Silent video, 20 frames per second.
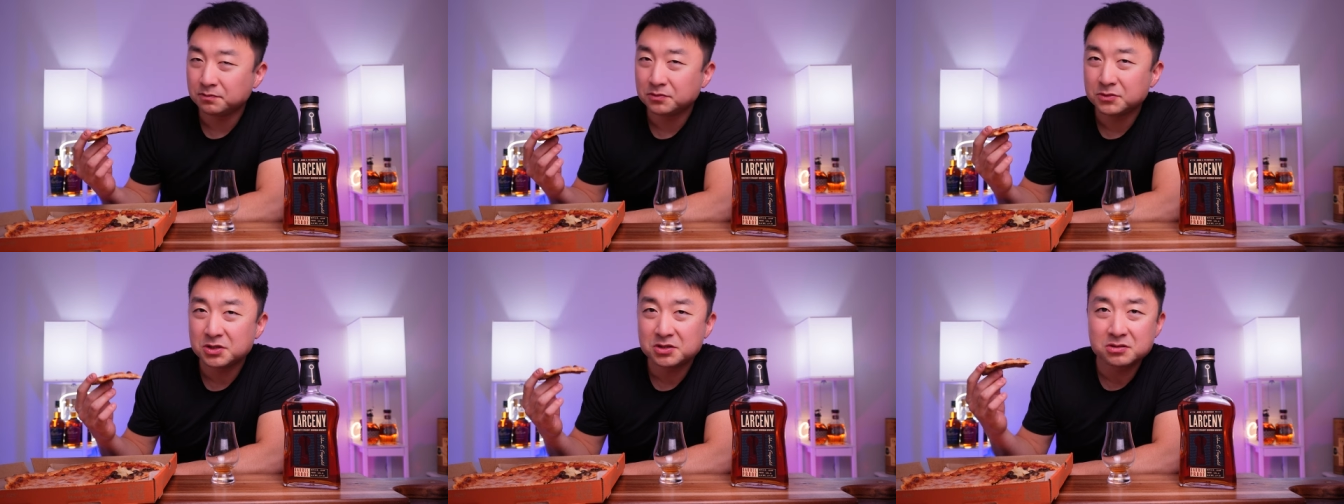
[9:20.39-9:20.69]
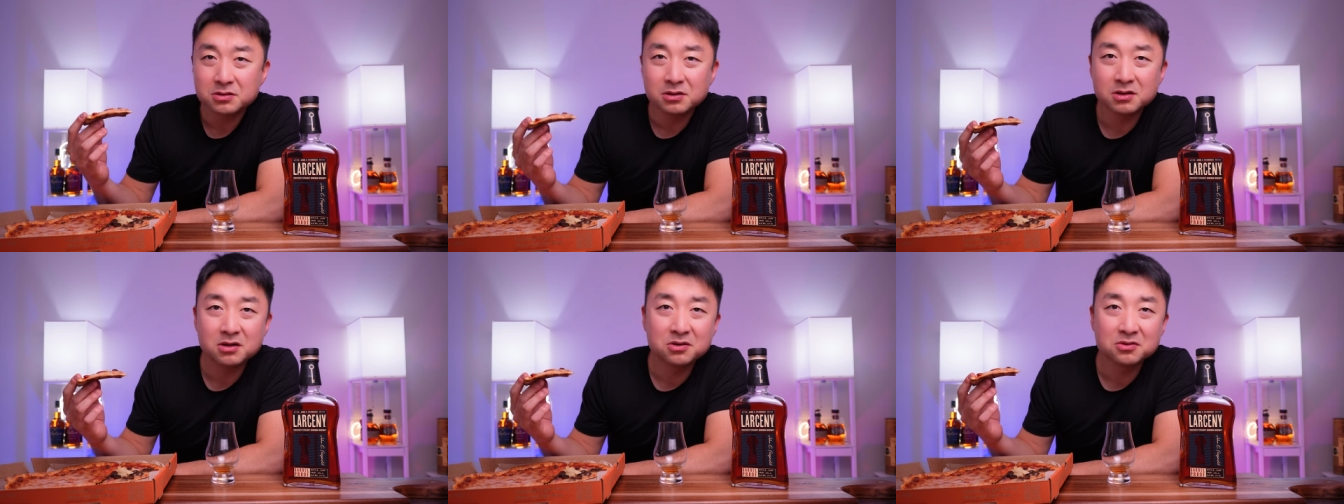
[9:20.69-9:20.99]

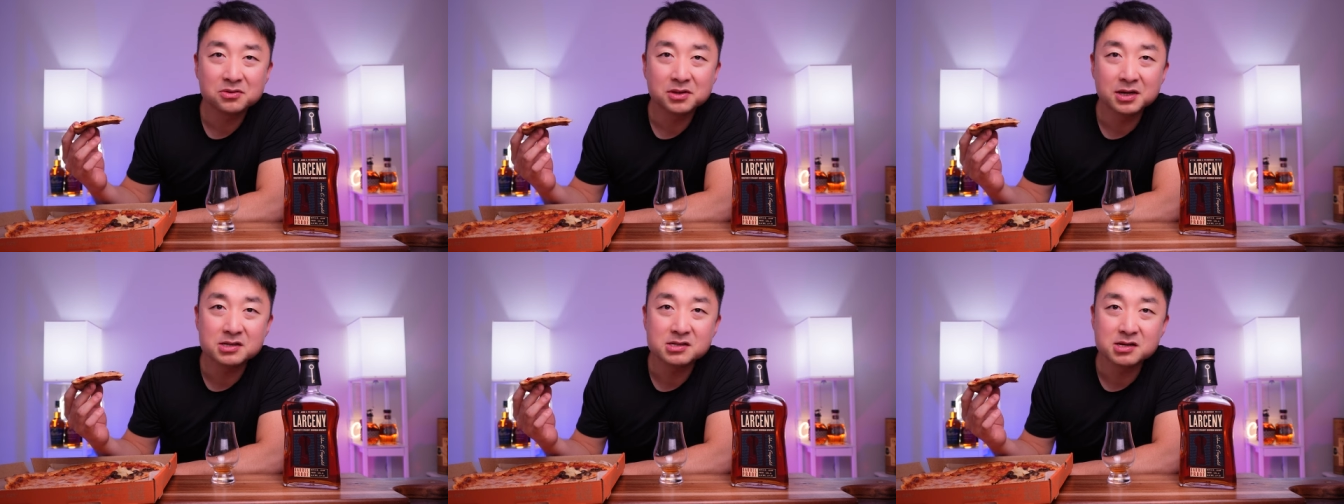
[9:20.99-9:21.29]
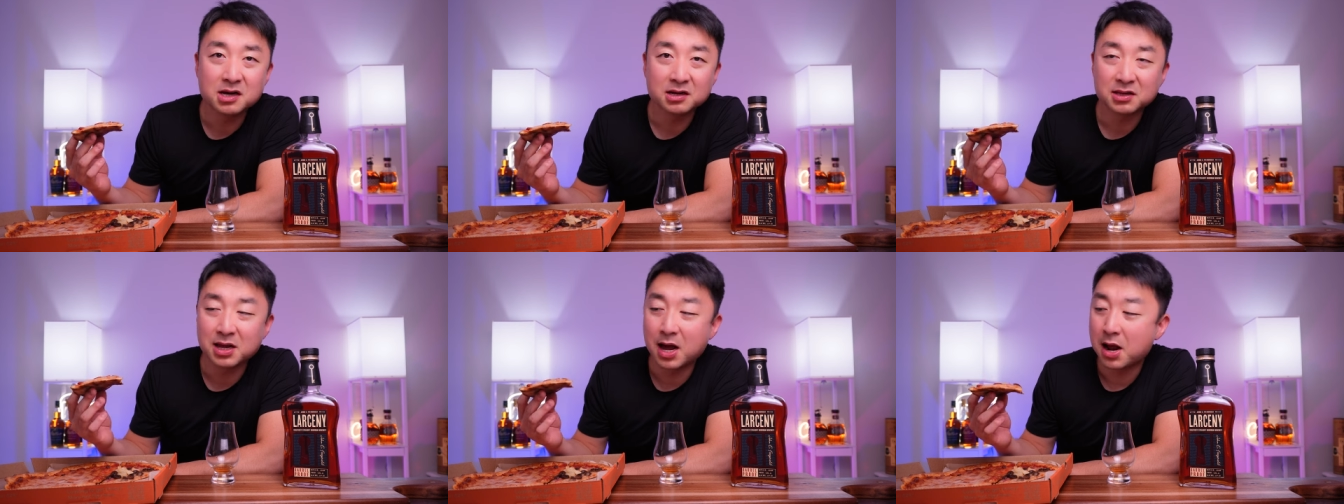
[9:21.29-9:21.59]
Just the little things
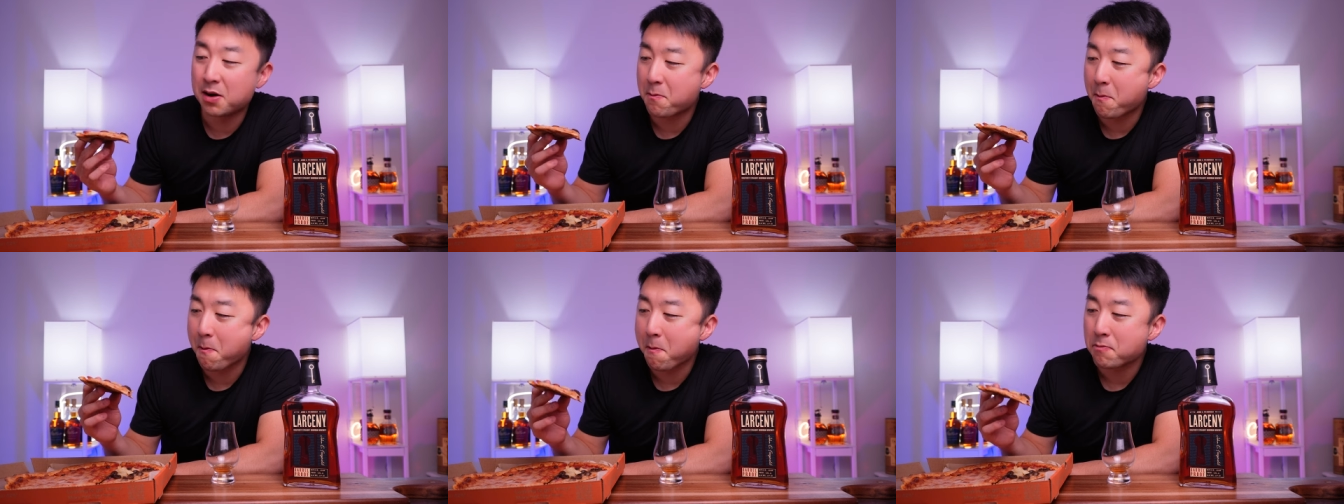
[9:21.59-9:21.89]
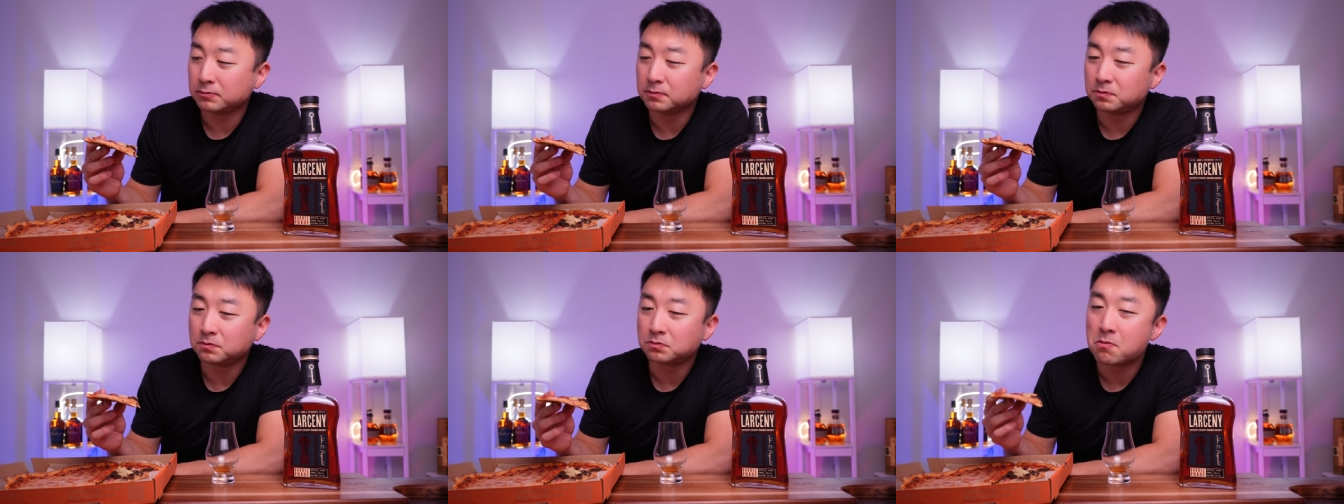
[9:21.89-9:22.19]
like that
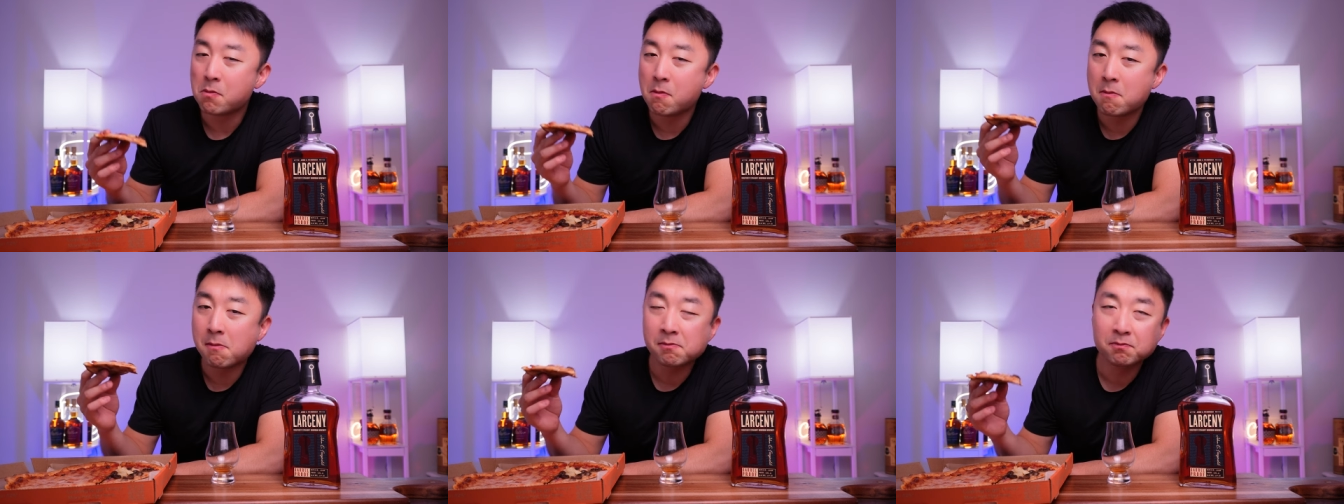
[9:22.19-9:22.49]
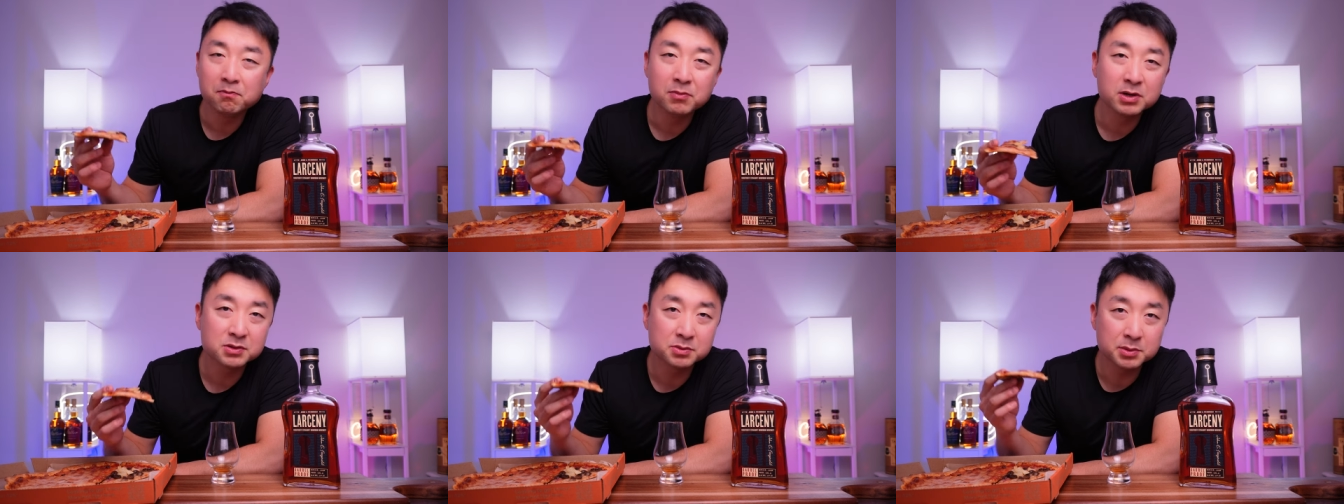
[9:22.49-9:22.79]

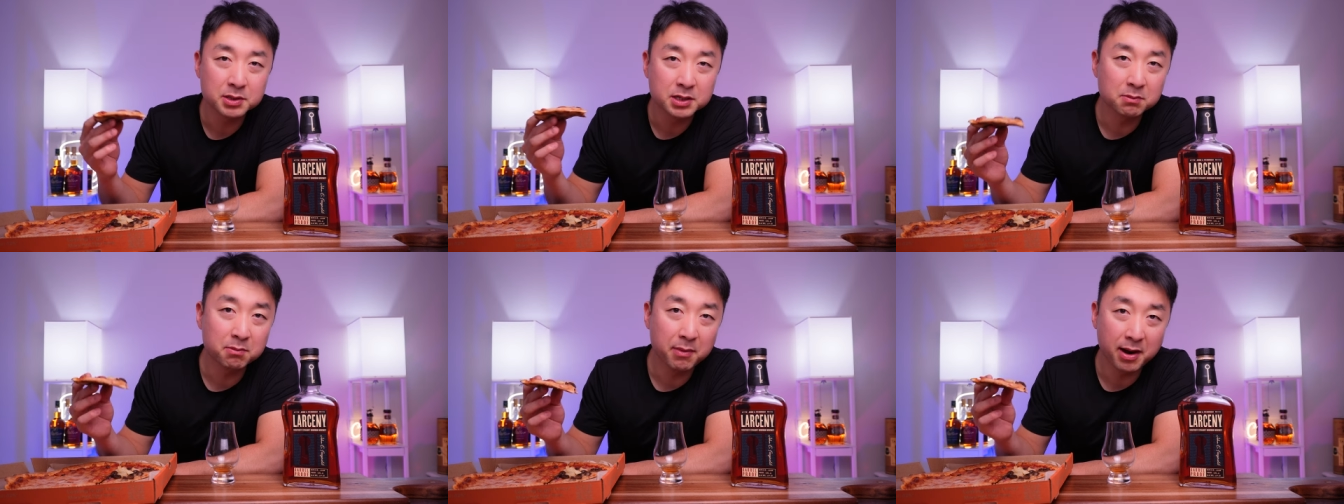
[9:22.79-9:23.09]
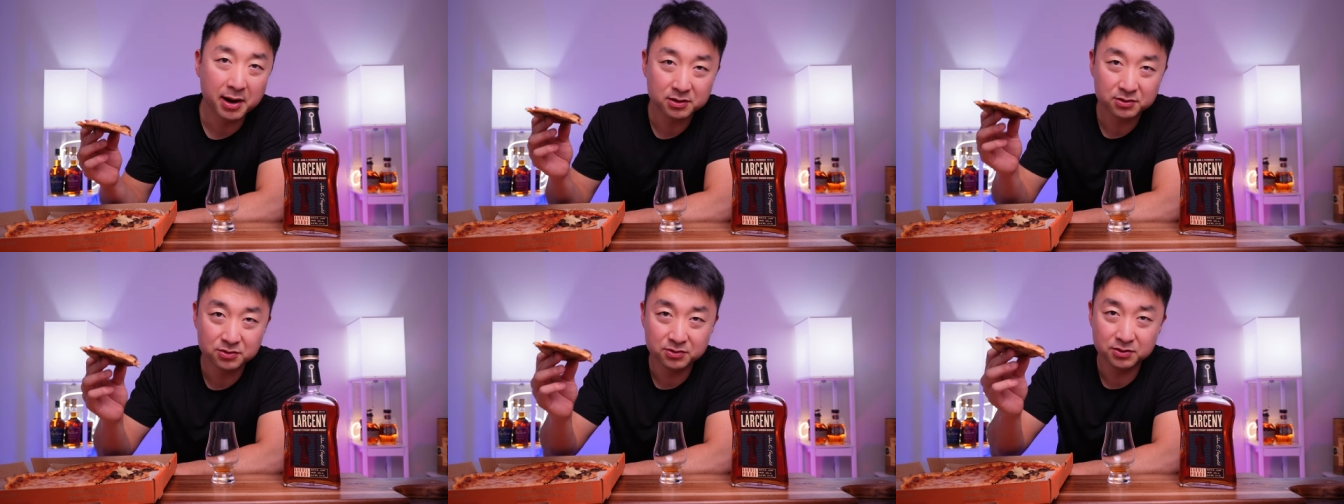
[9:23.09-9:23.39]
makes me come
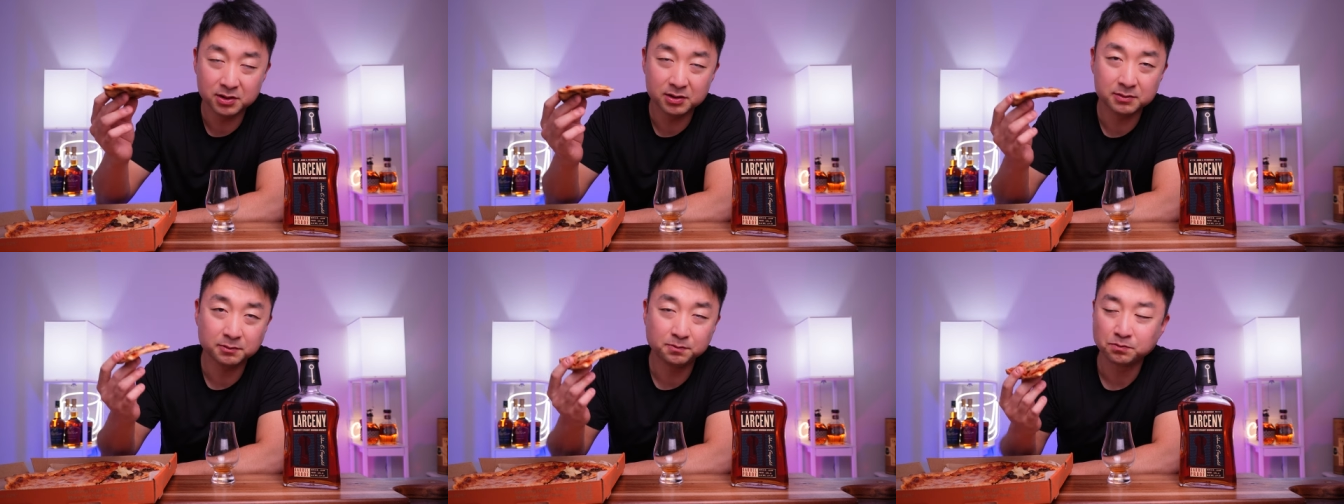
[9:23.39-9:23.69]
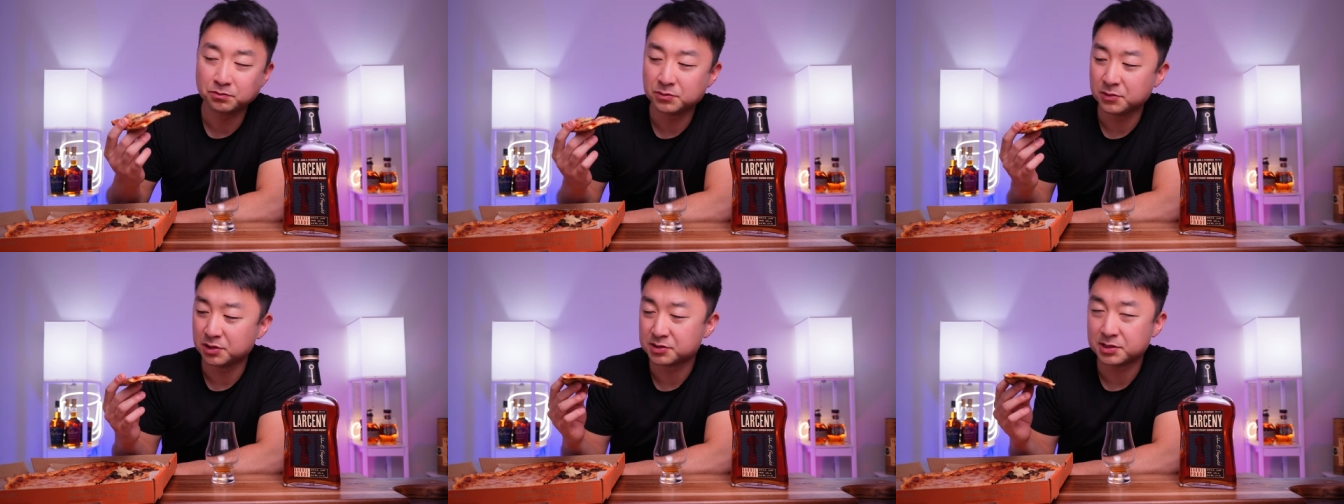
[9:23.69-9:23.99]
back to the
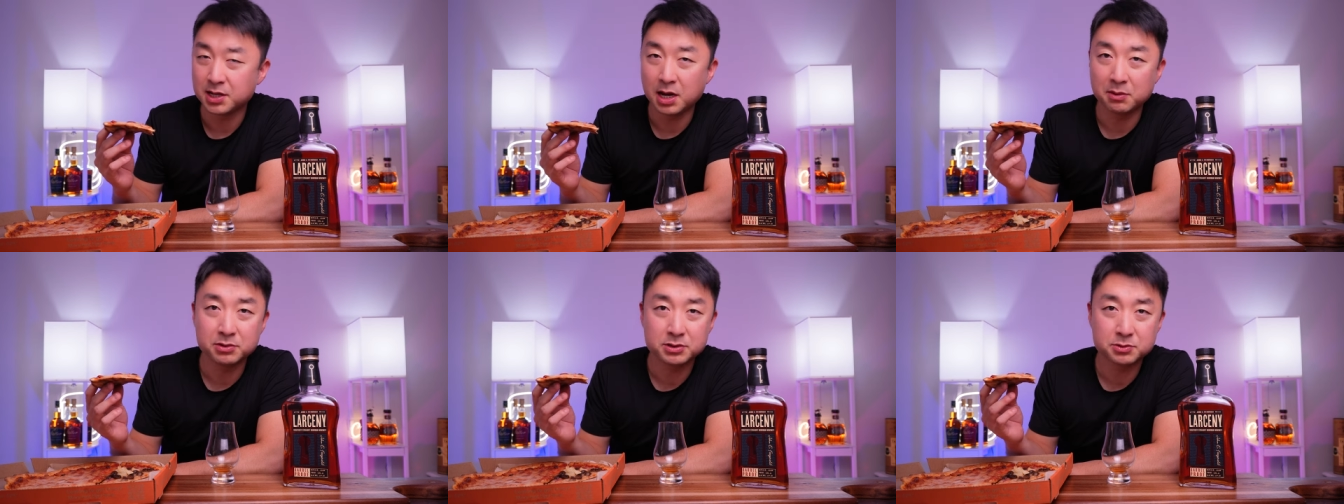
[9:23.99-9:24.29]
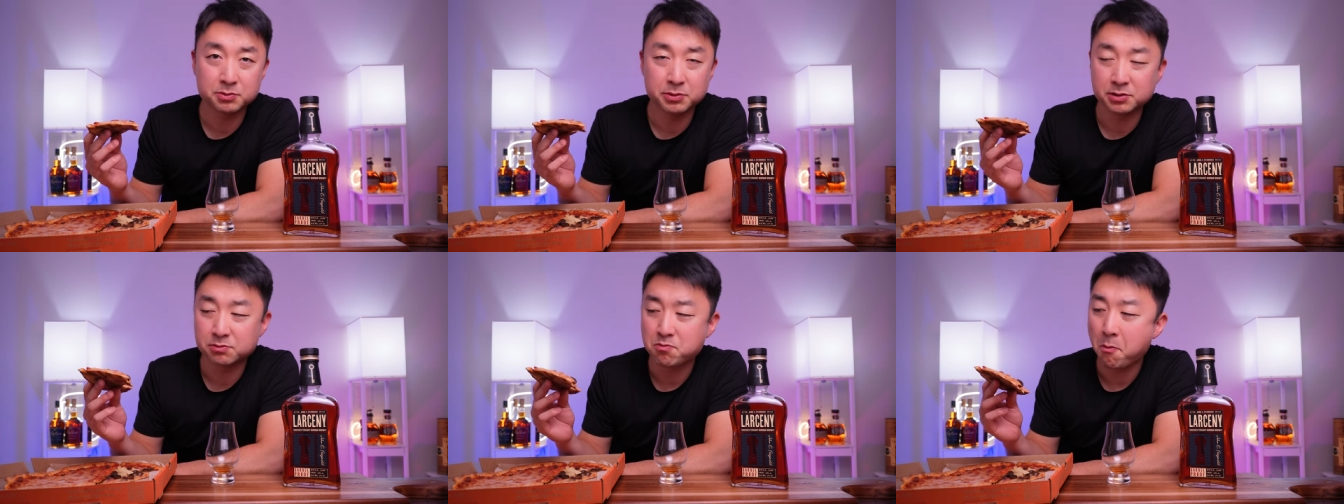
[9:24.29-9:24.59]

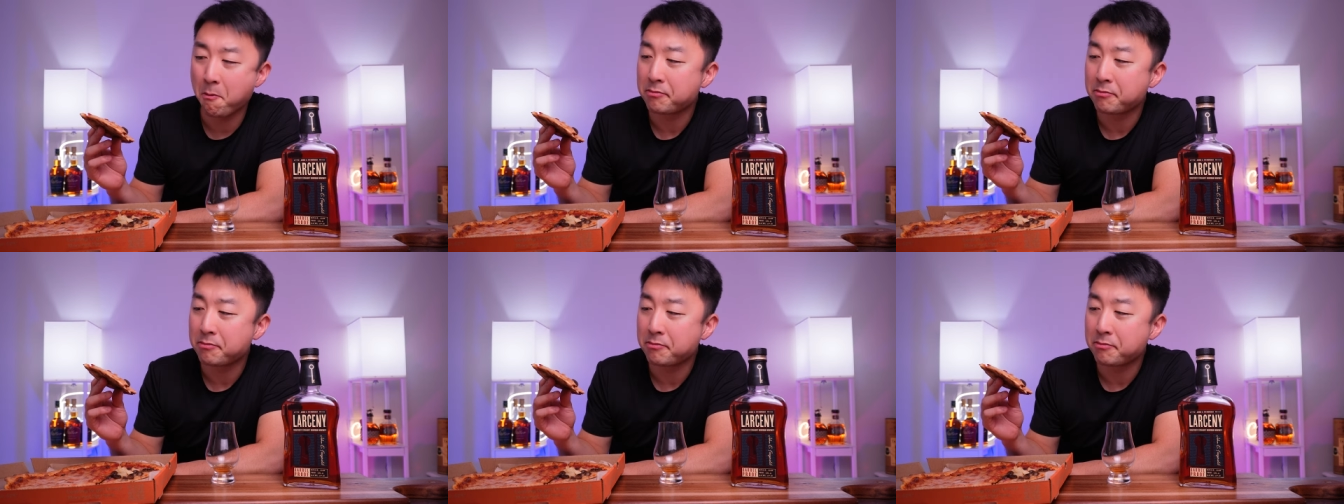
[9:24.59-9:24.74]
establishment.